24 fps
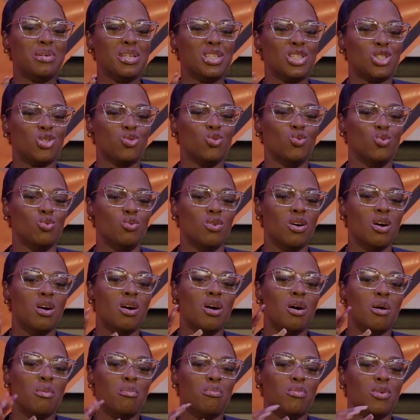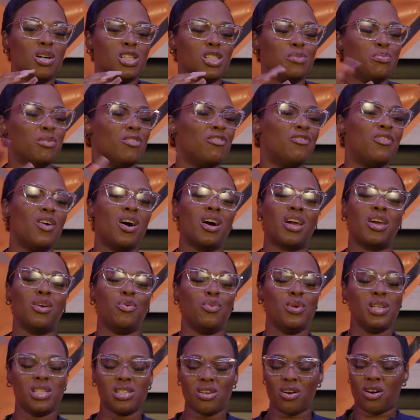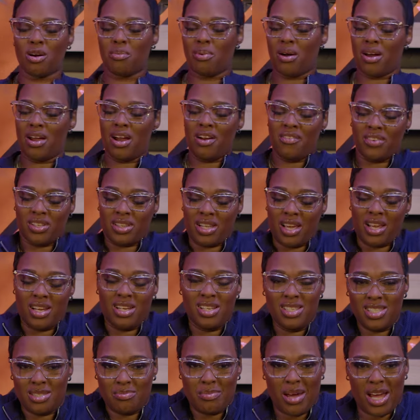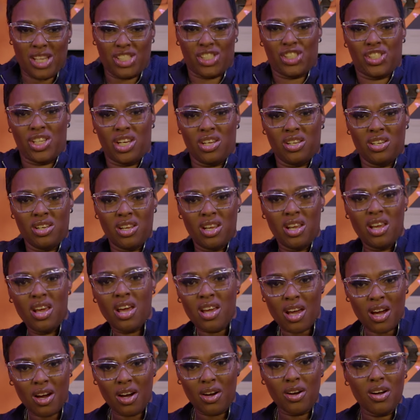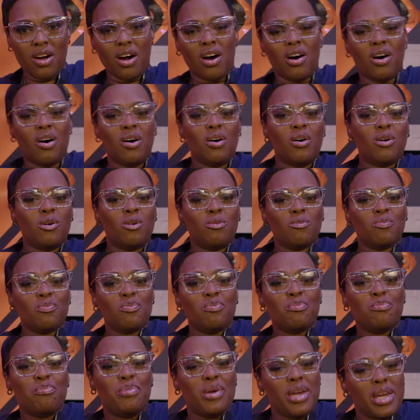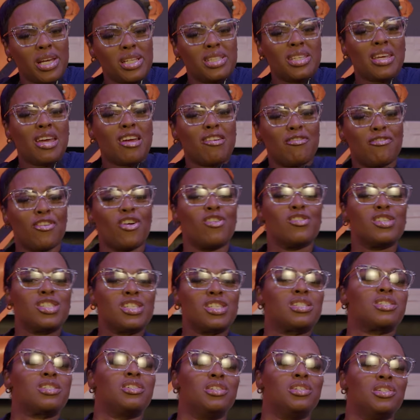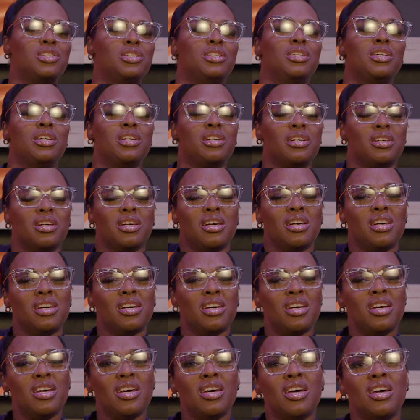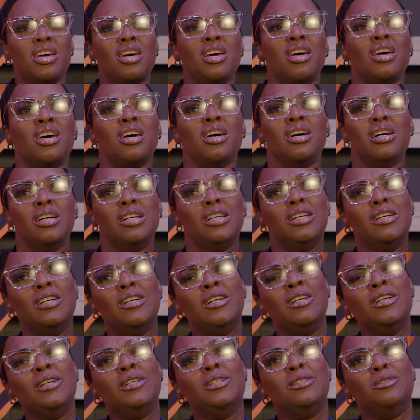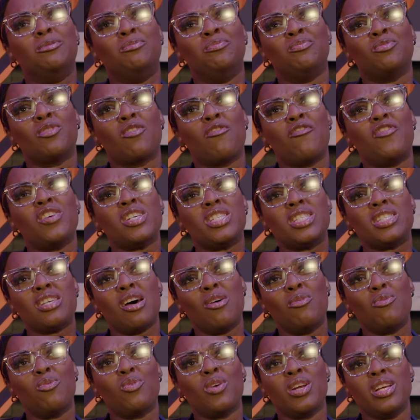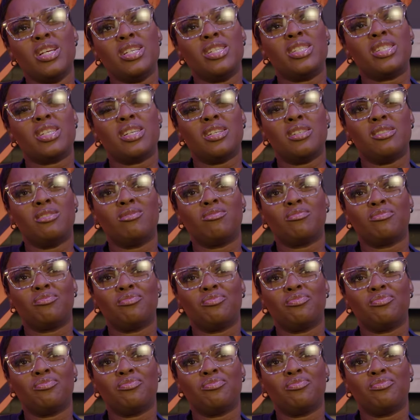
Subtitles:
bit too much, but fuck it. We talk about everything. This is my shit. Big dick versus good dick. For some reason,